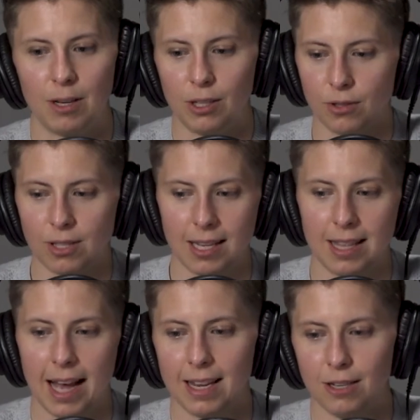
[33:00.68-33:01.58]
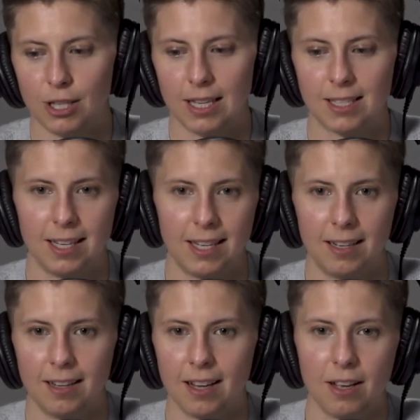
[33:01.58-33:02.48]
you'll see that ingested
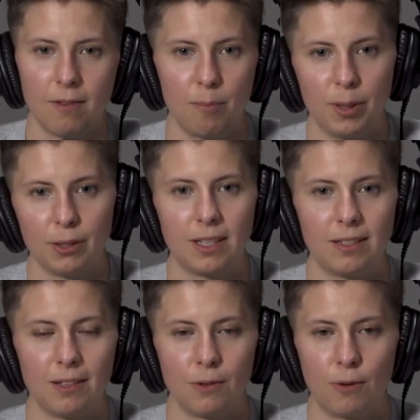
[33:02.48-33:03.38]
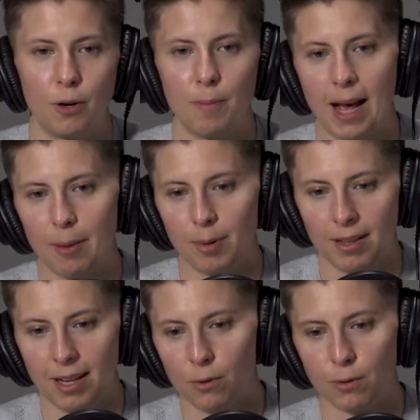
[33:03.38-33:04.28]
and built into the roadmap
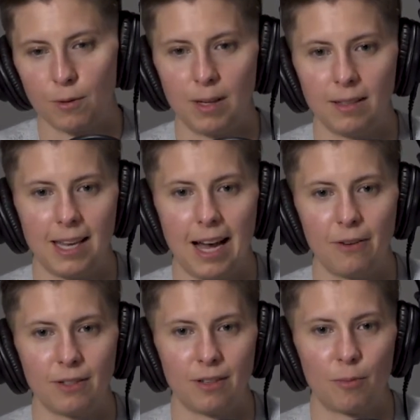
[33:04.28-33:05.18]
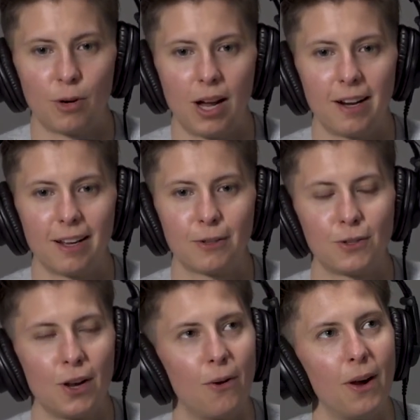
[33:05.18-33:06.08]
and then ultimately out into the product.
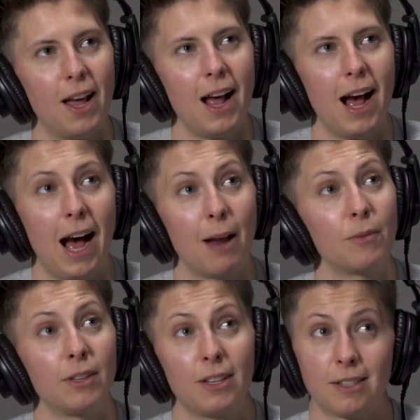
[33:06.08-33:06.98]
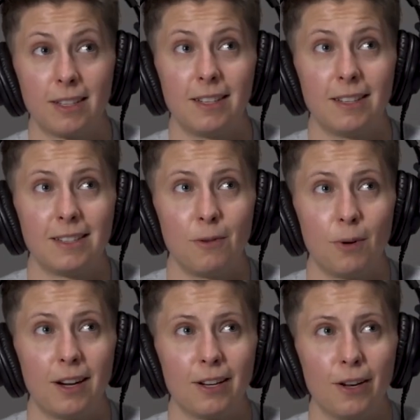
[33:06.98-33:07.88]
So I'm really excited to see
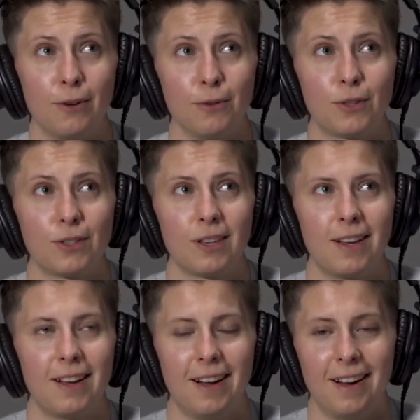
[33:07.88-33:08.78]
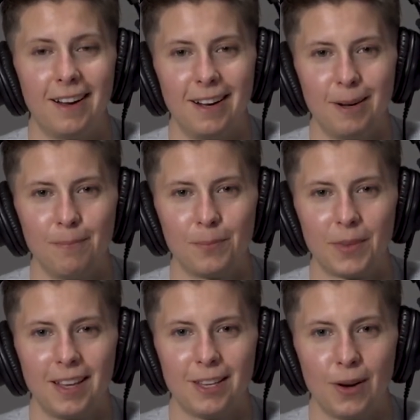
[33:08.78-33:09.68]
where it goes. I
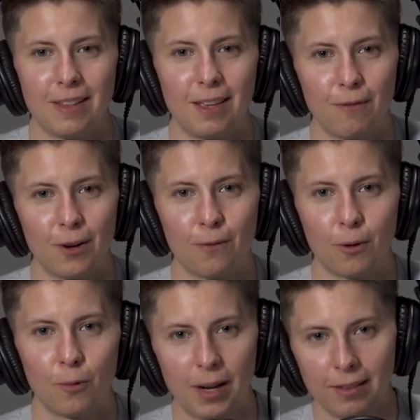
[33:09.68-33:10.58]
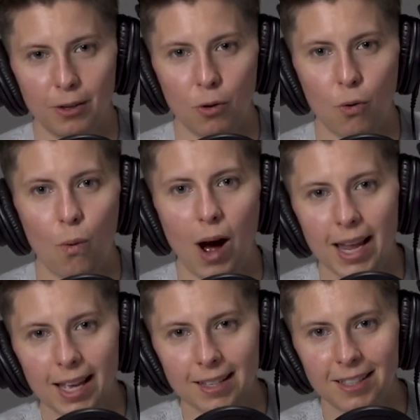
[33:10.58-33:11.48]
think Vertafore's been a little
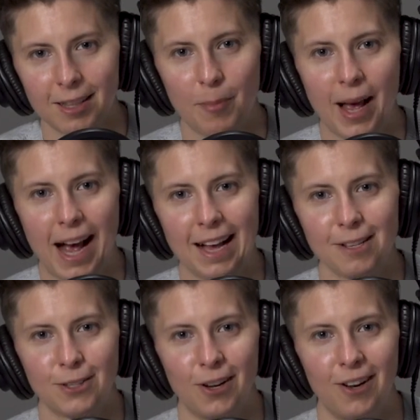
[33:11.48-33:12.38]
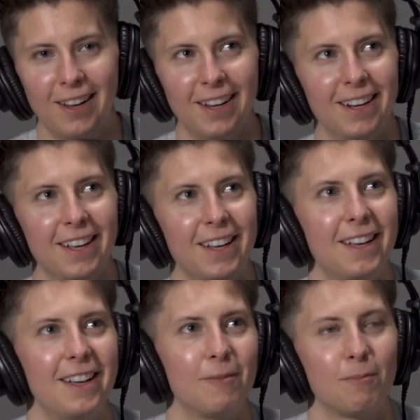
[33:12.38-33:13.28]
quiet in the past on
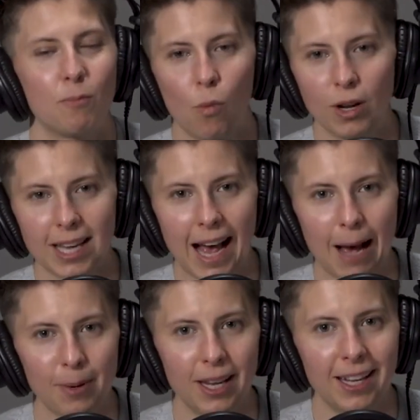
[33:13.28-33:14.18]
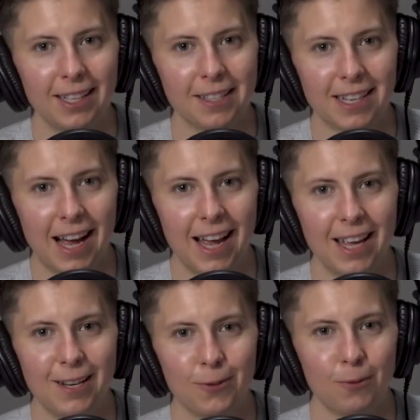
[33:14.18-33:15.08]
what's happening
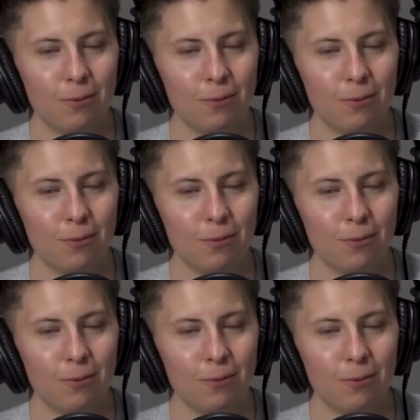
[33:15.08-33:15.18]
inside.